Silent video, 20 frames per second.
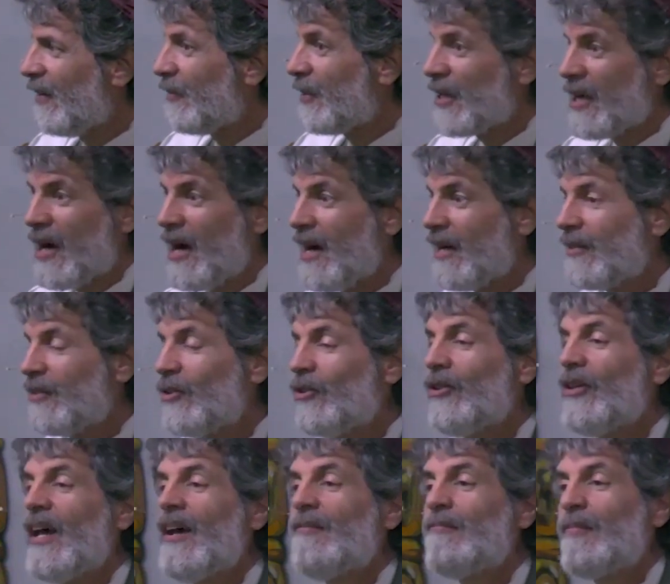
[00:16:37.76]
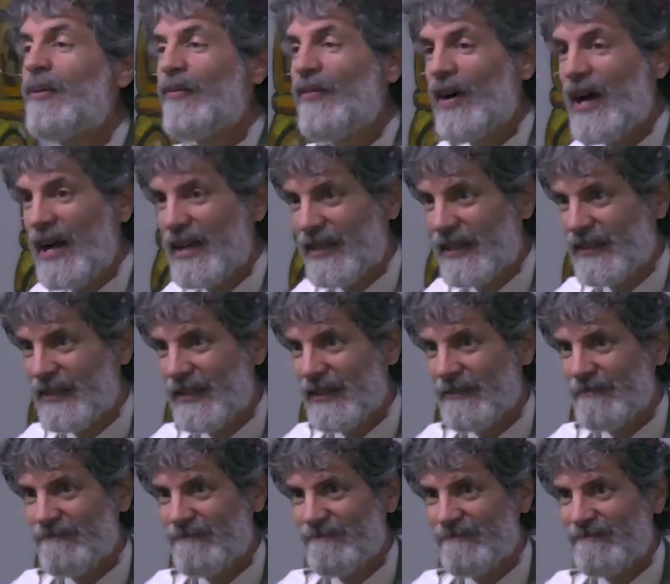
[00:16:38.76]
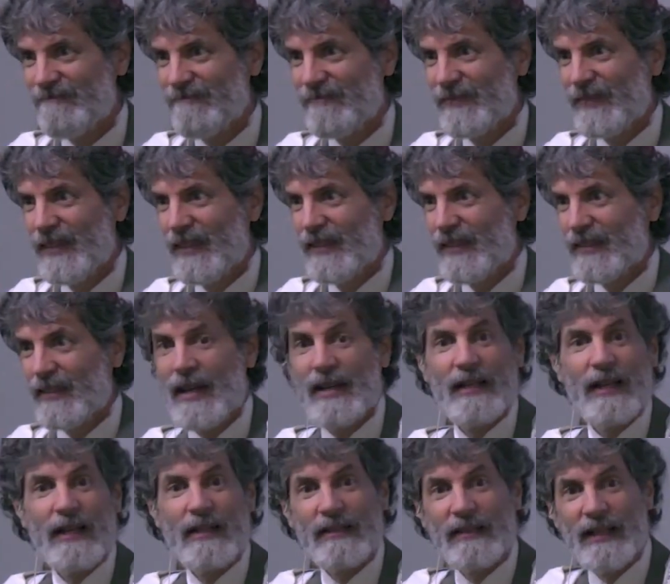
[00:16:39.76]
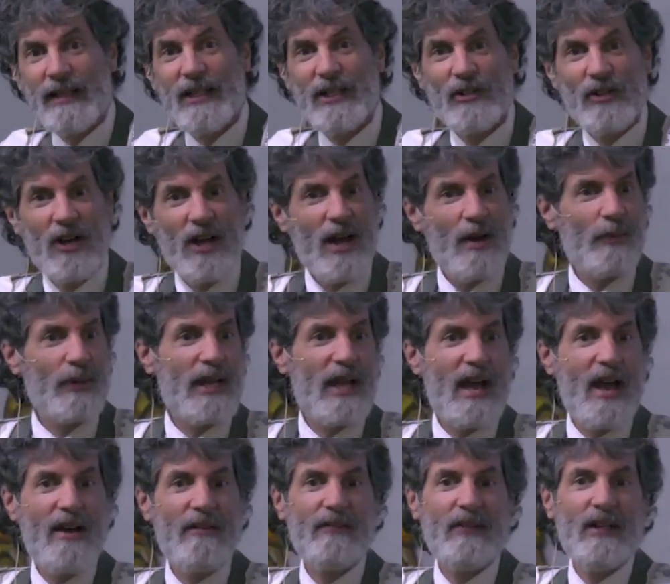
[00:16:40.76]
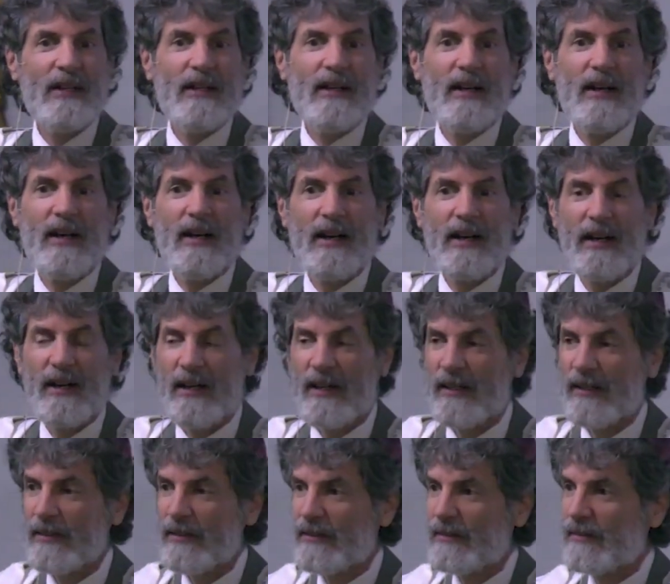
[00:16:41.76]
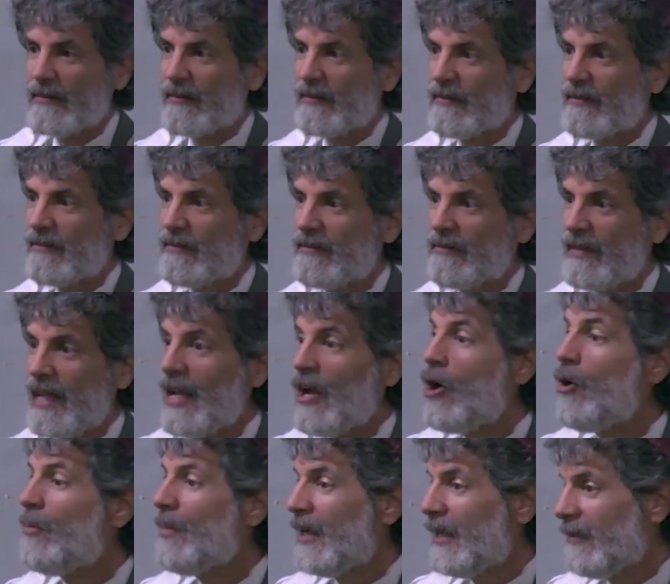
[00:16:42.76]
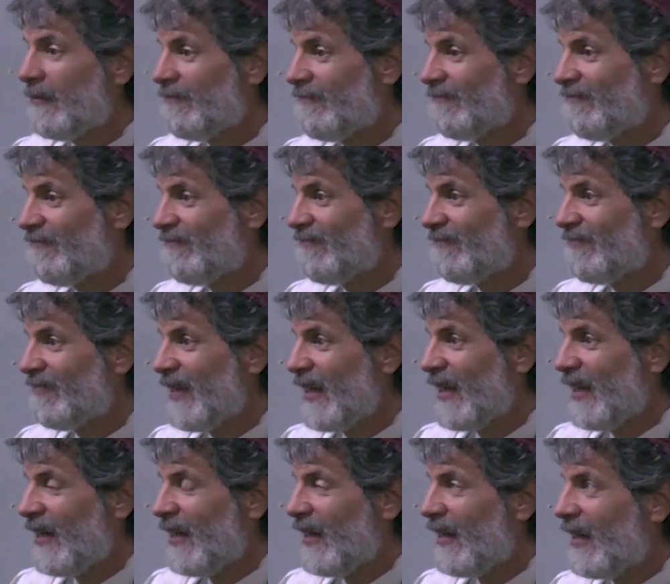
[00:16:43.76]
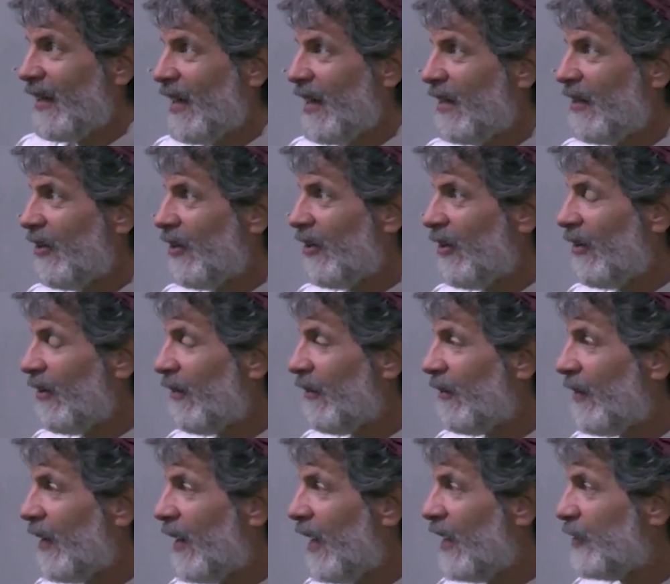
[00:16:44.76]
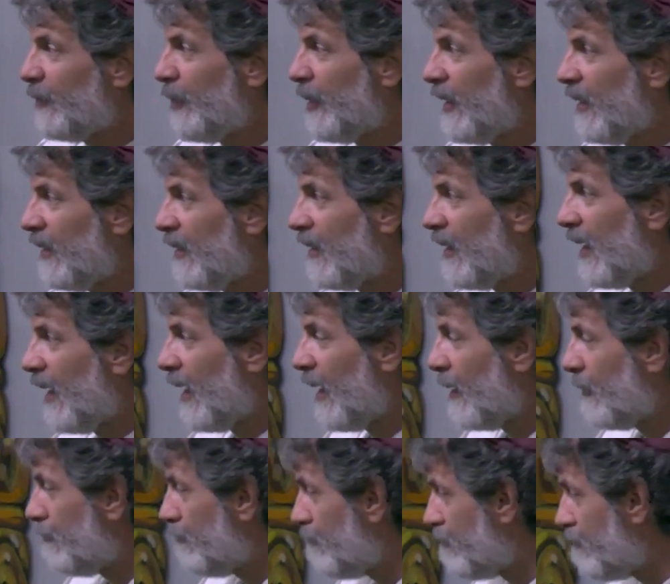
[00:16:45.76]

But God could have provided. Kind of like later on, we have uh, Naomi and her husband um,